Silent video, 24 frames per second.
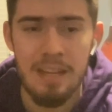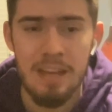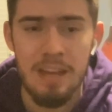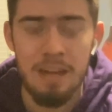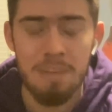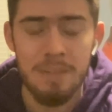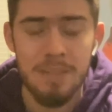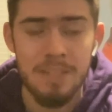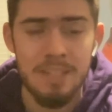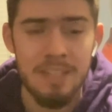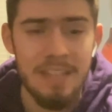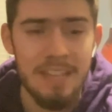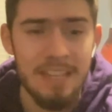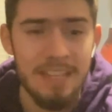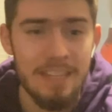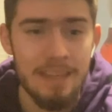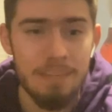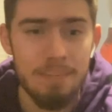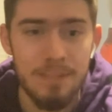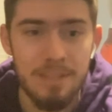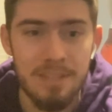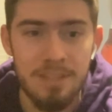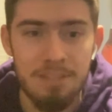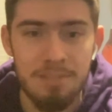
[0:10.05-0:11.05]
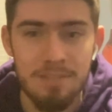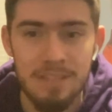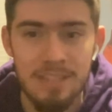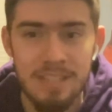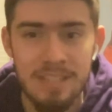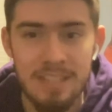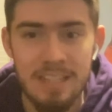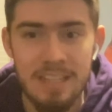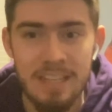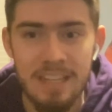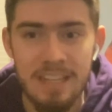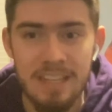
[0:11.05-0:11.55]
gonna say it's episode
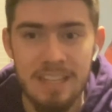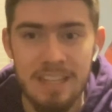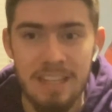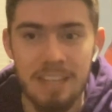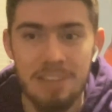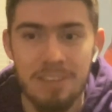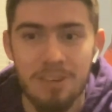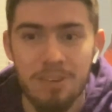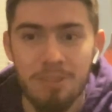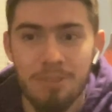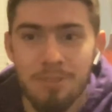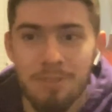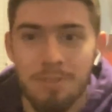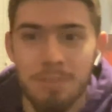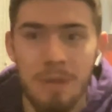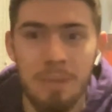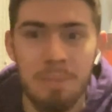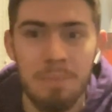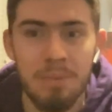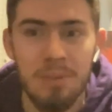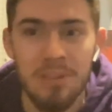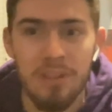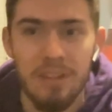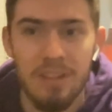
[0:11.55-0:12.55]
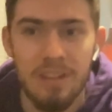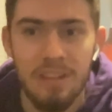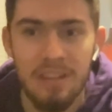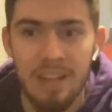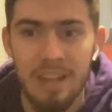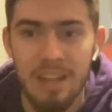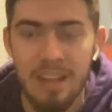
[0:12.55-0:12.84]
6. I don't remember the